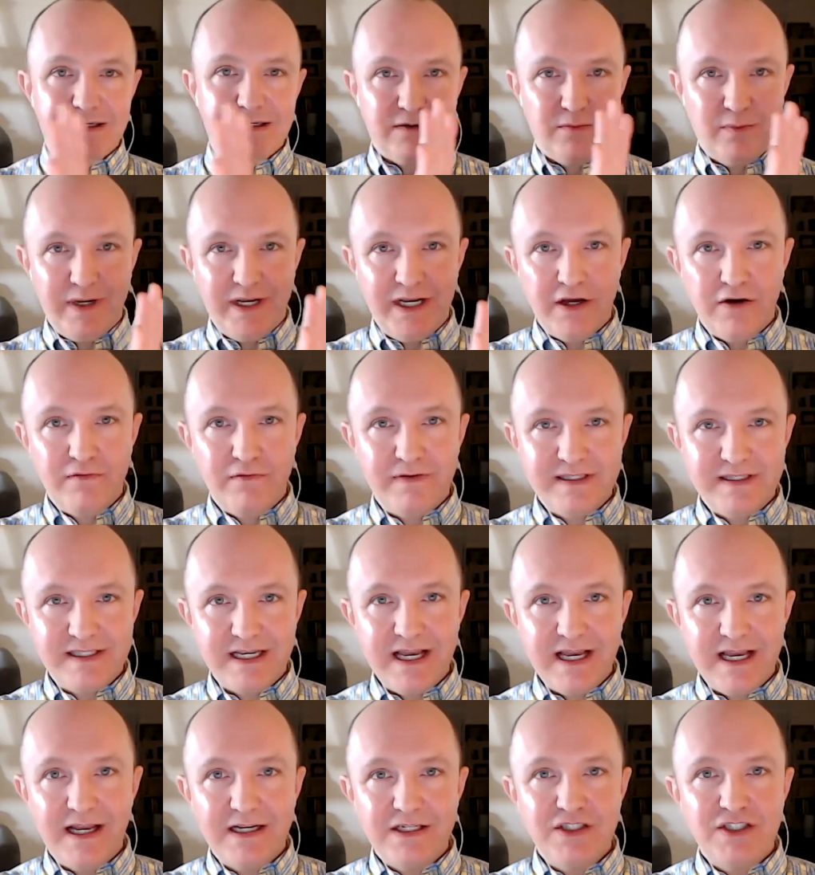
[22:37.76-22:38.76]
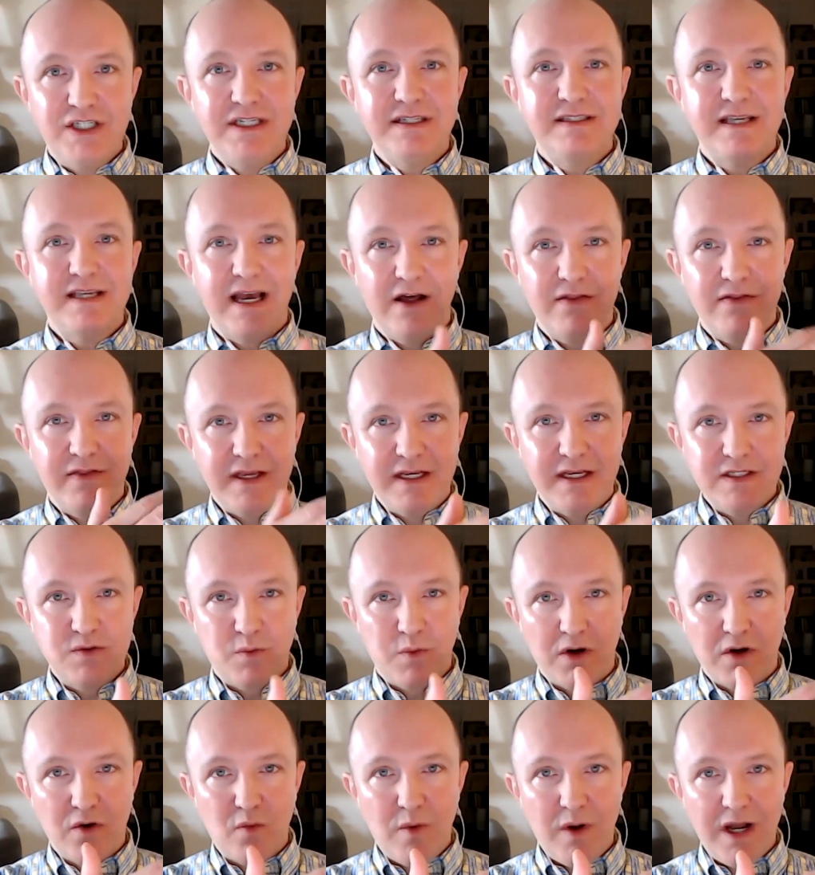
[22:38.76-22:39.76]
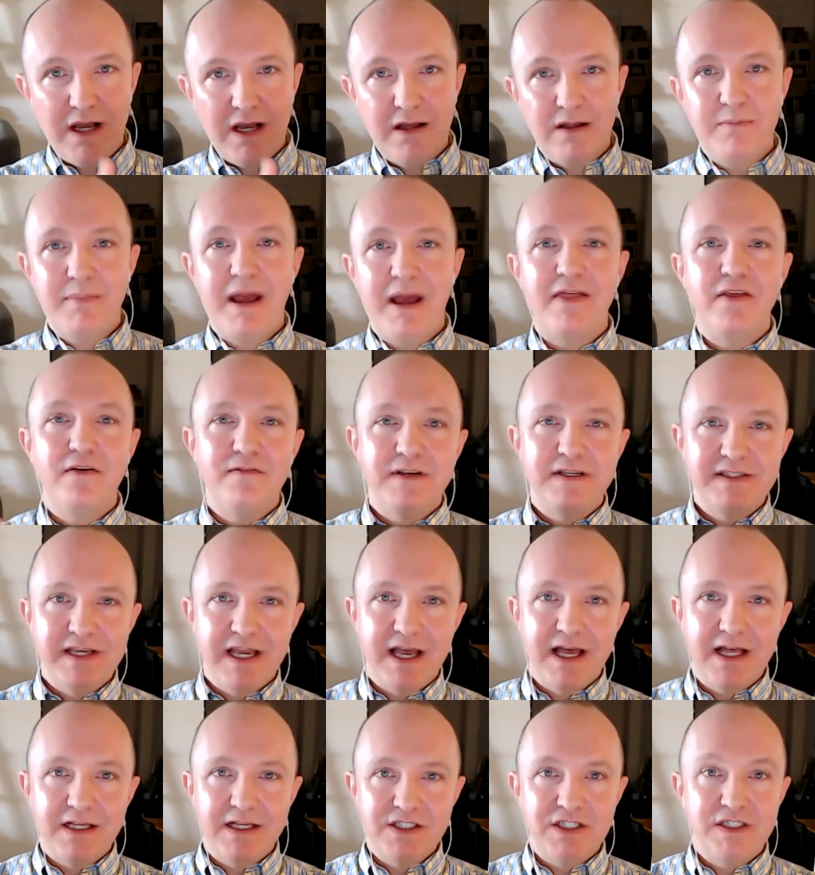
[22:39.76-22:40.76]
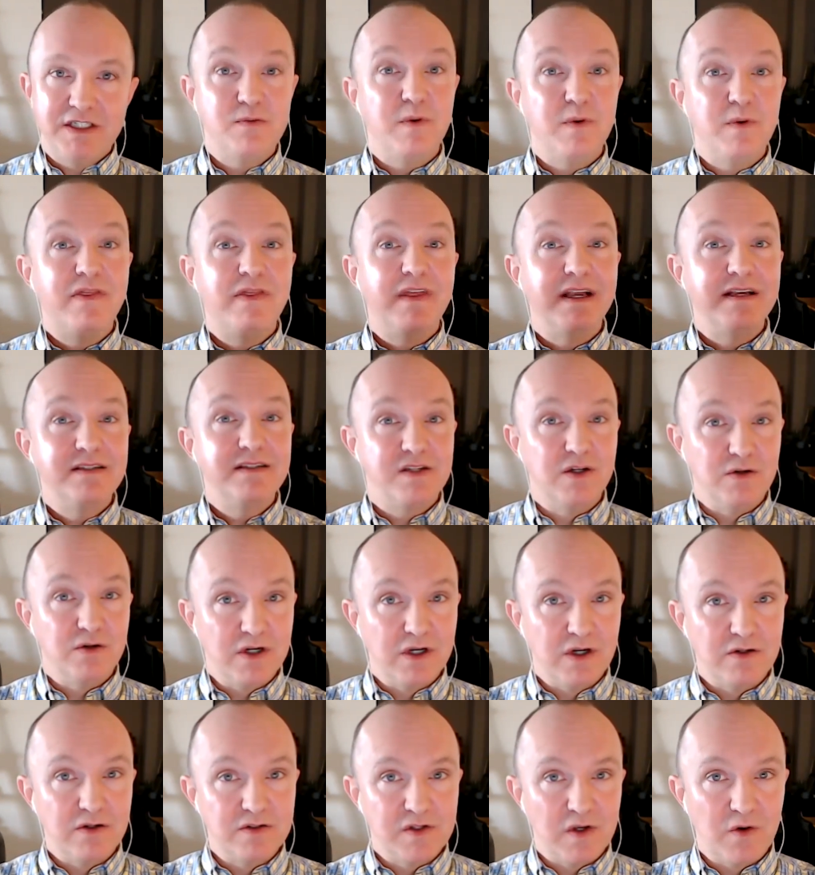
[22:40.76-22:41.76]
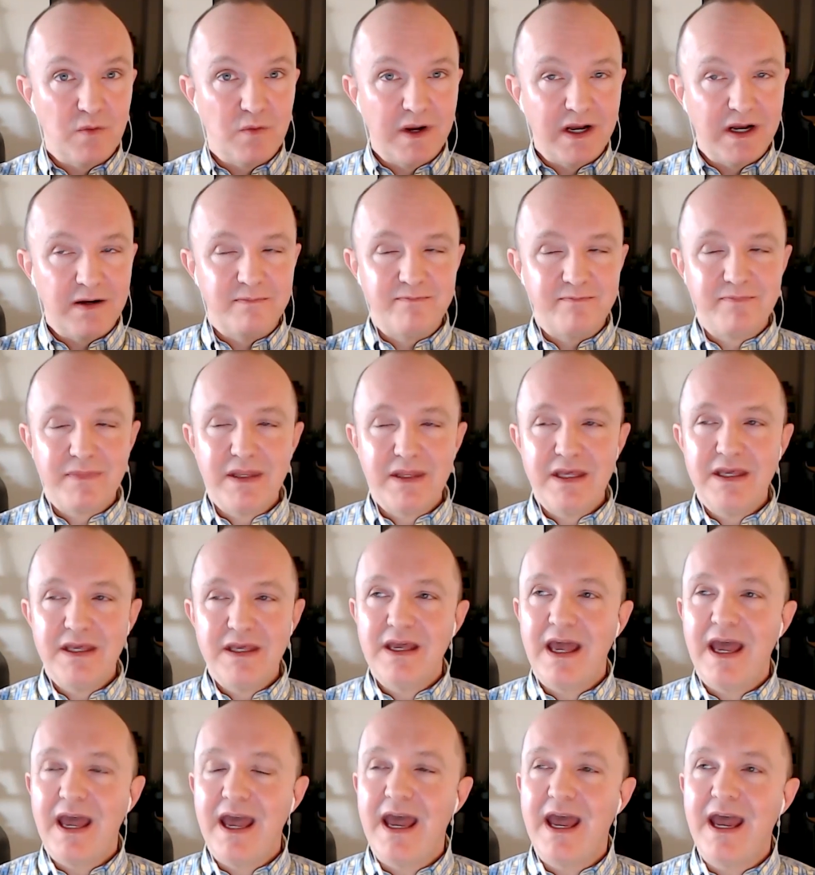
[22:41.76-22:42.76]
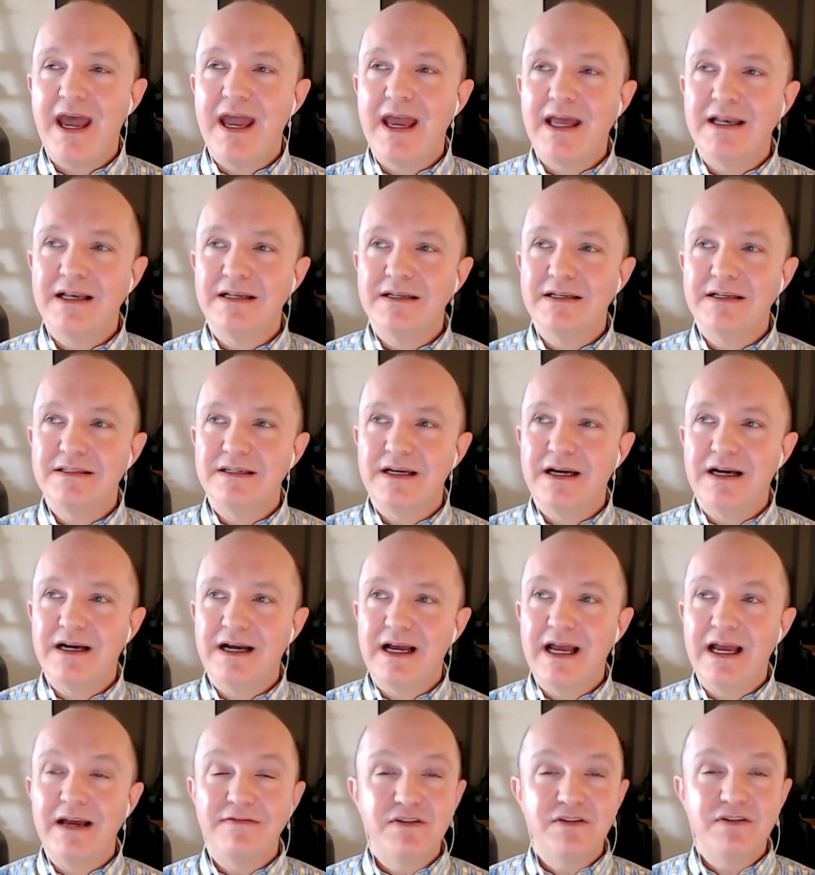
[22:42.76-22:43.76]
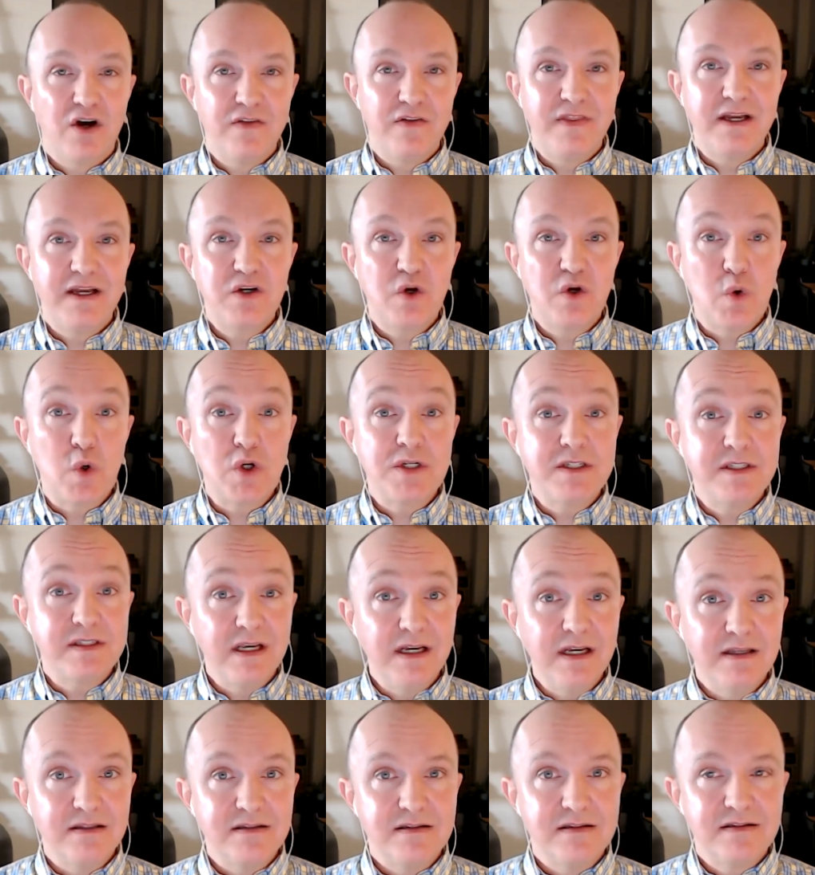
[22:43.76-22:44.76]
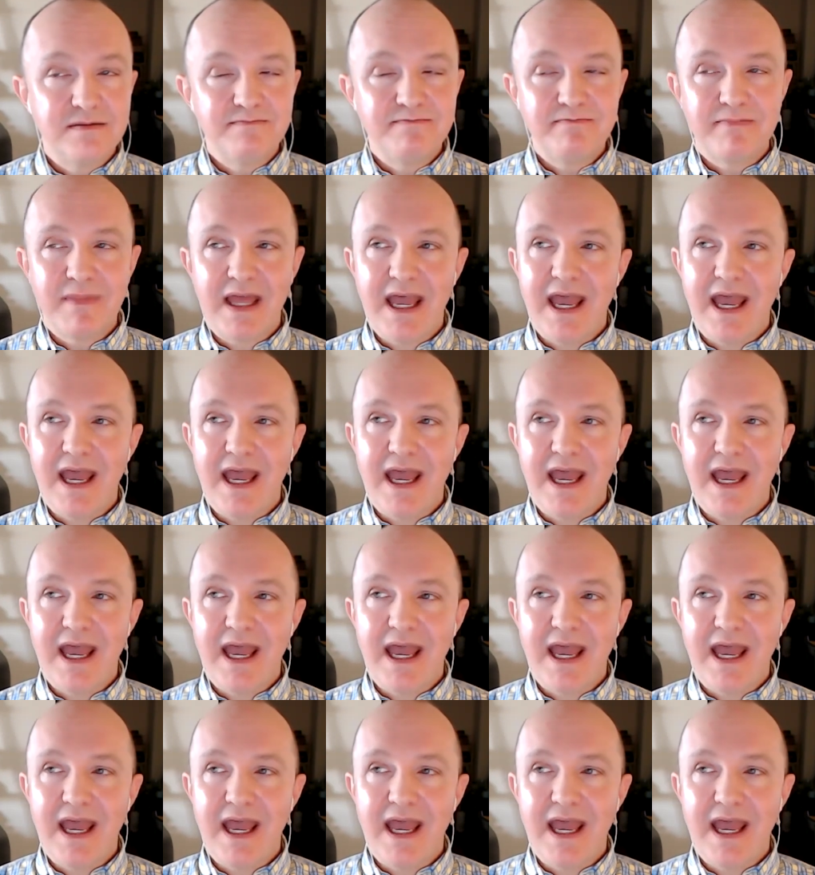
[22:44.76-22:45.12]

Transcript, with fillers: we know physiology is how things work well, pathophysiology is when things don't go so well, and uh, have taught that course since.